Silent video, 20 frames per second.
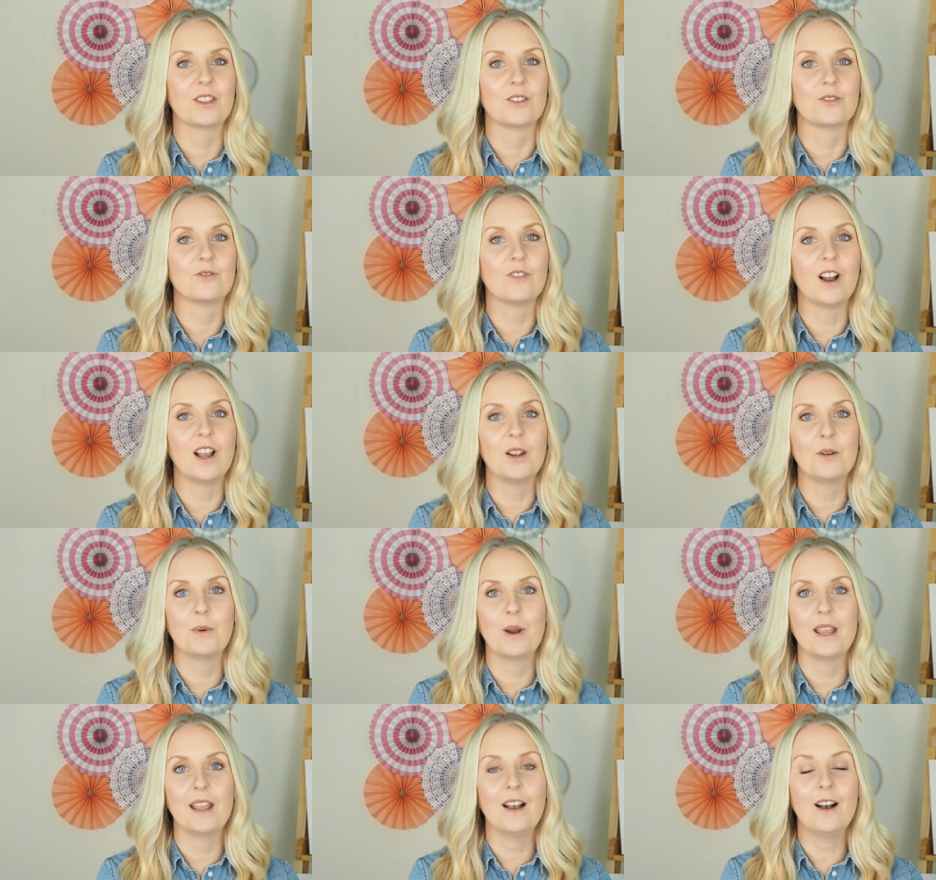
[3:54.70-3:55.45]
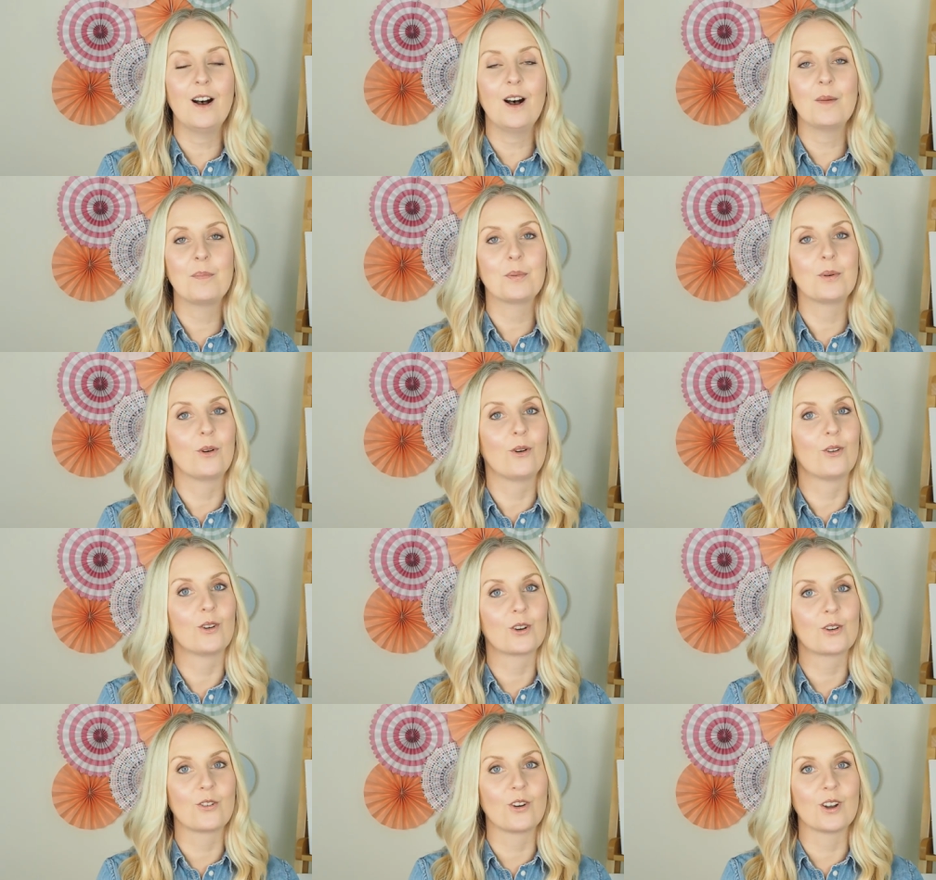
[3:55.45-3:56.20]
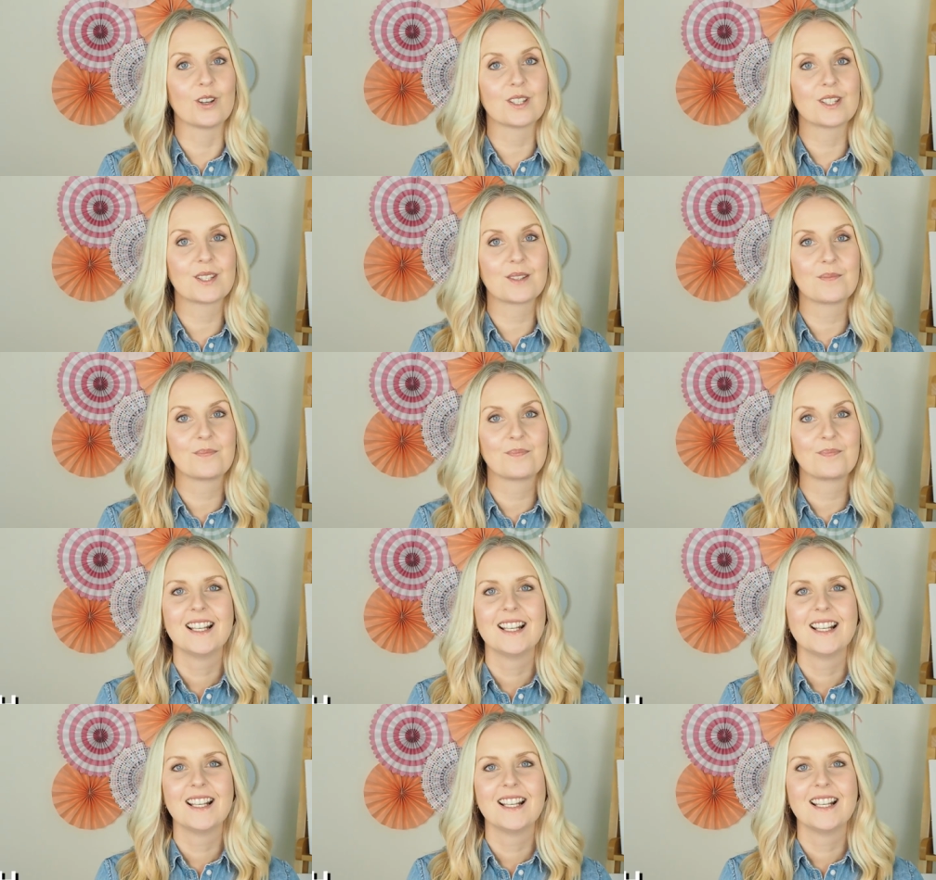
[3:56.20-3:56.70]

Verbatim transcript: the right way up or across.